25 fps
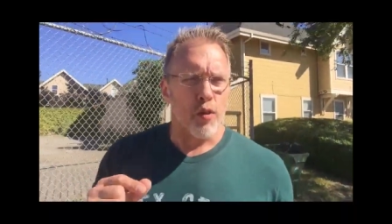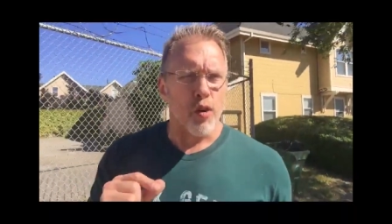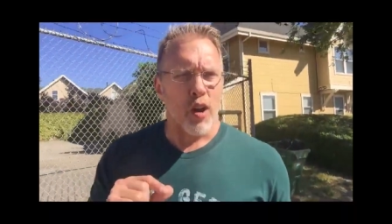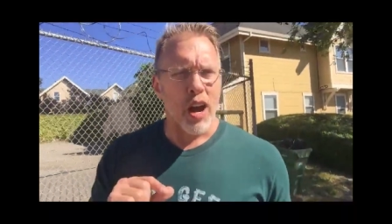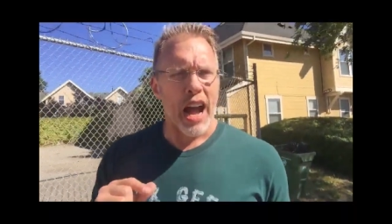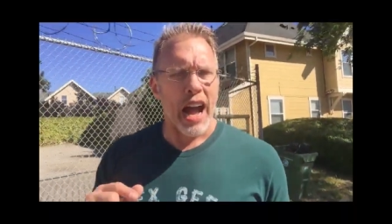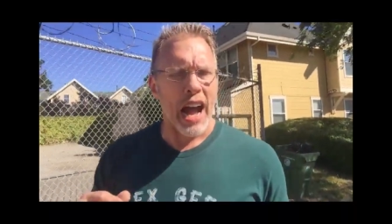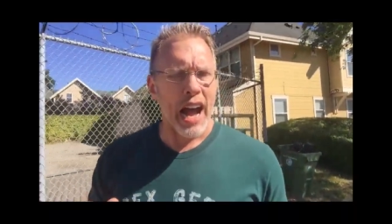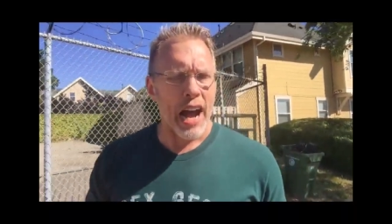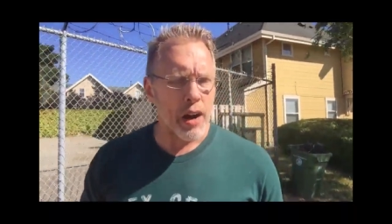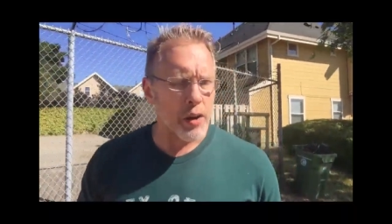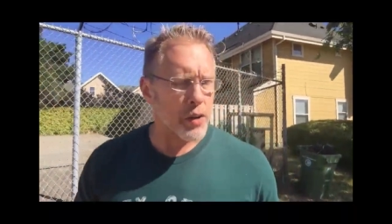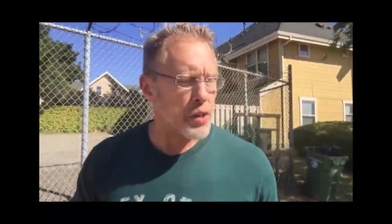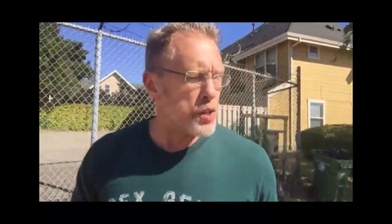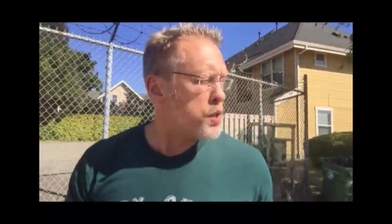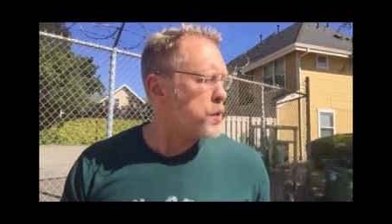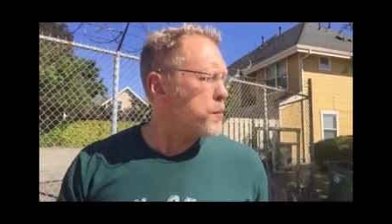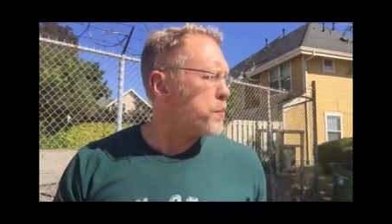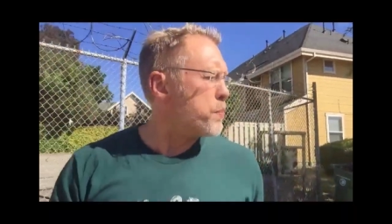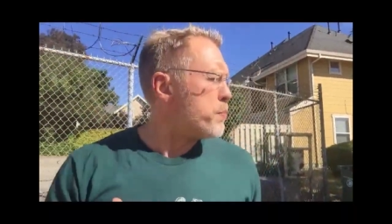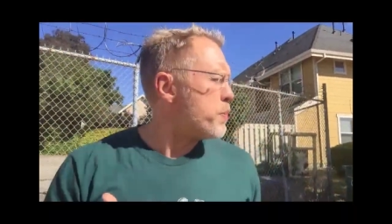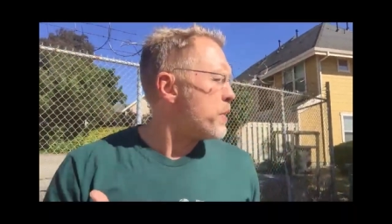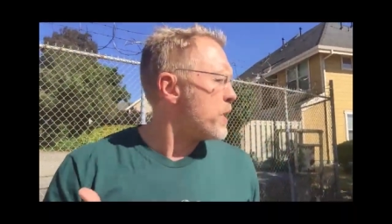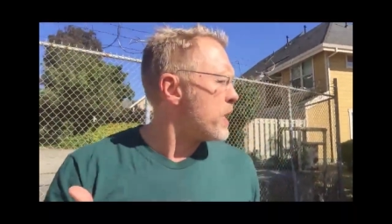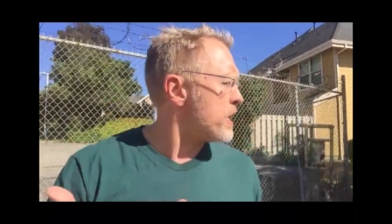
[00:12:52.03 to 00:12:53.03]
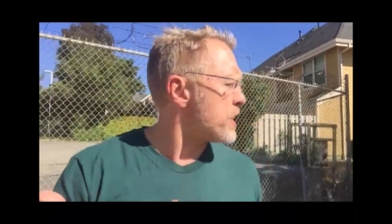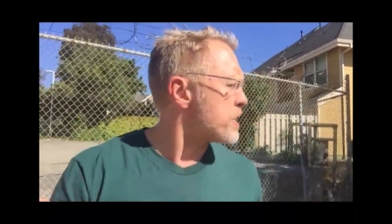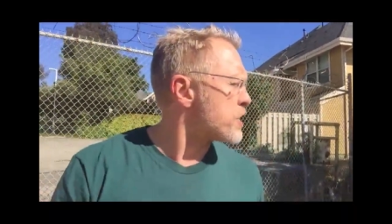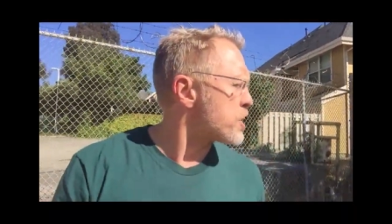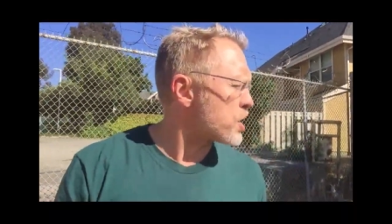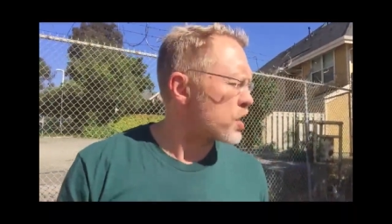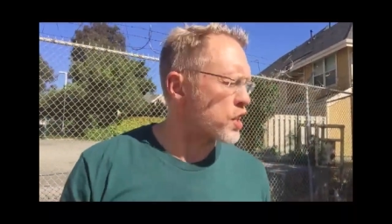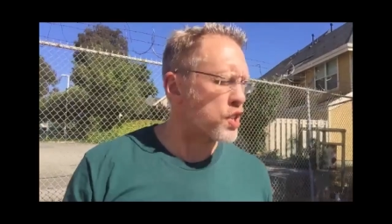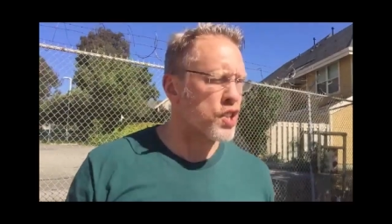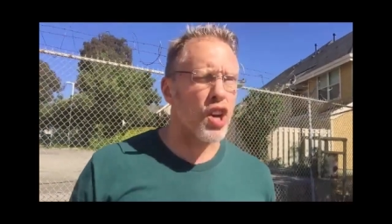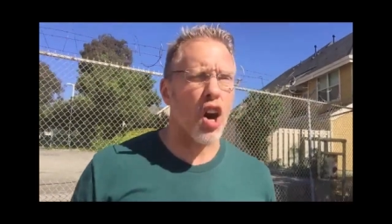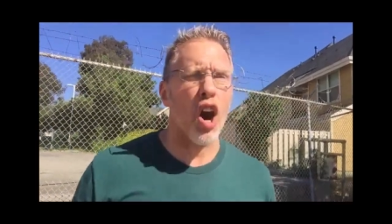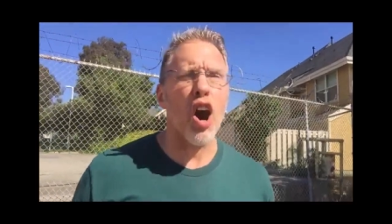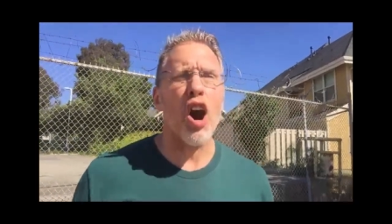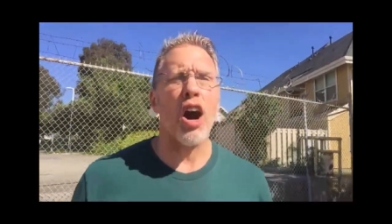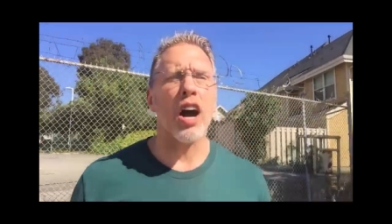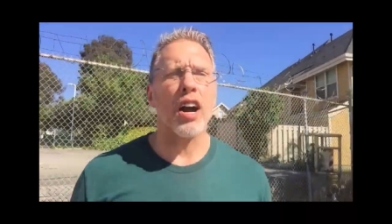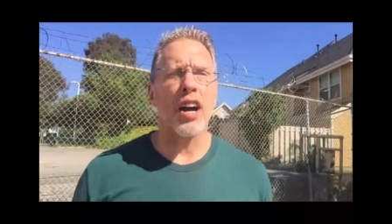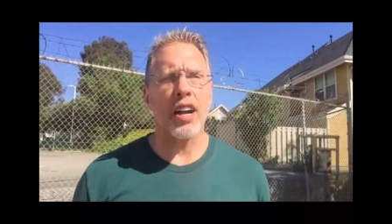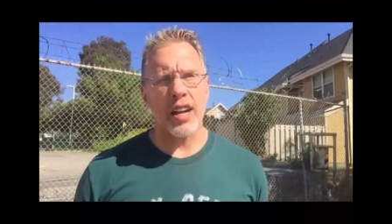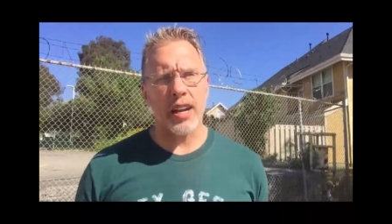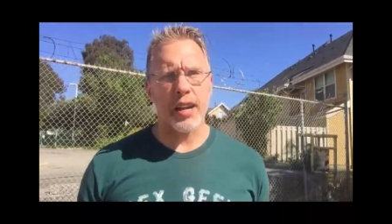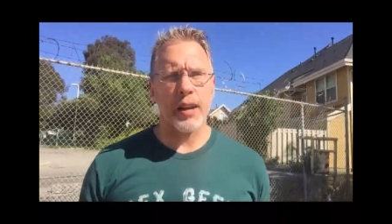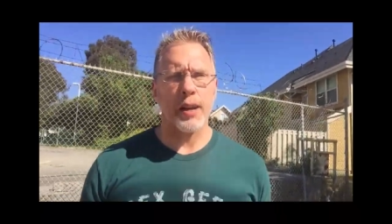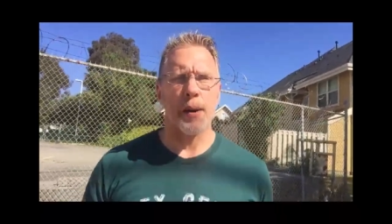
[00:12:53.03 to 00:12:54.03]
for how you pitch a
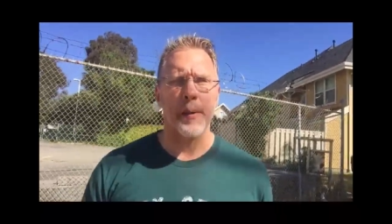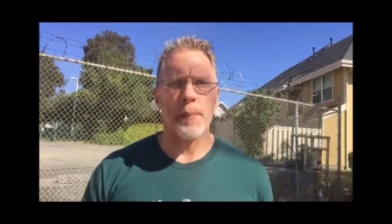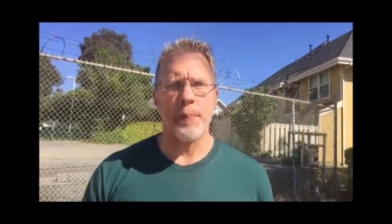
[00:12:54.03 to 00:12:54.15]
talk.